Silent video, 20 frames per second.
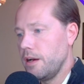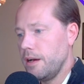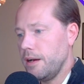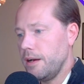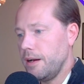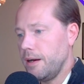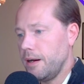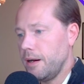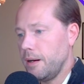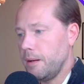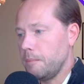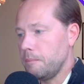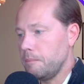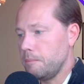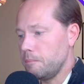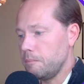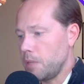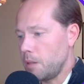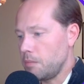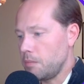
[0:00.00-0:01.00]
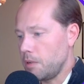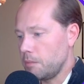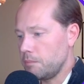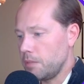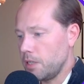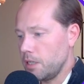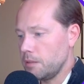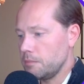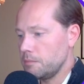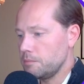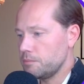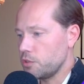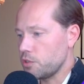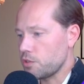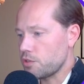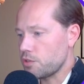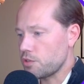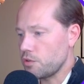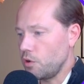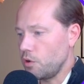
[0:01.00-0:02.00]

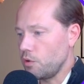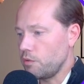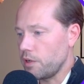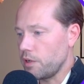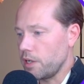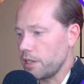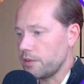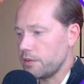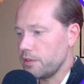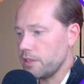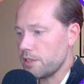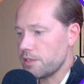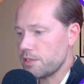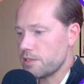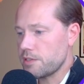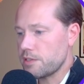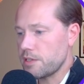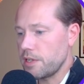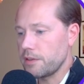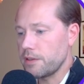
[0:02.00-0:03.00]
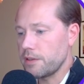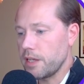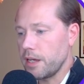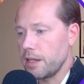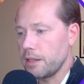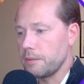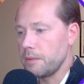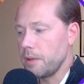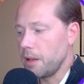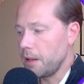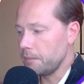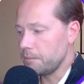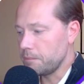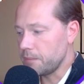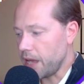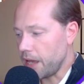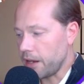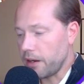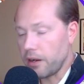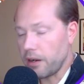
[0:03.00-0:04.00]
just overwrite this, and then
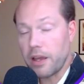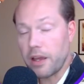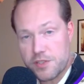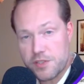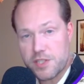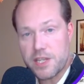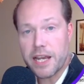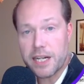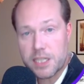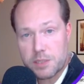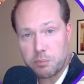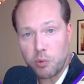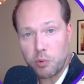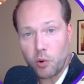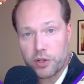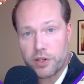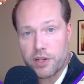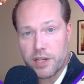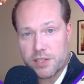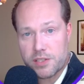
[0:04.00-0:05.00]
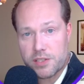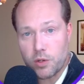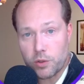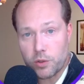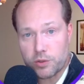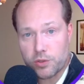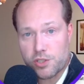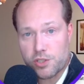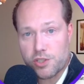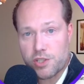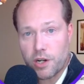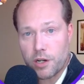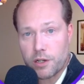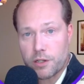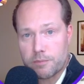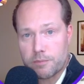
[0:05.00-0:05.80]
that IFC export is going to start.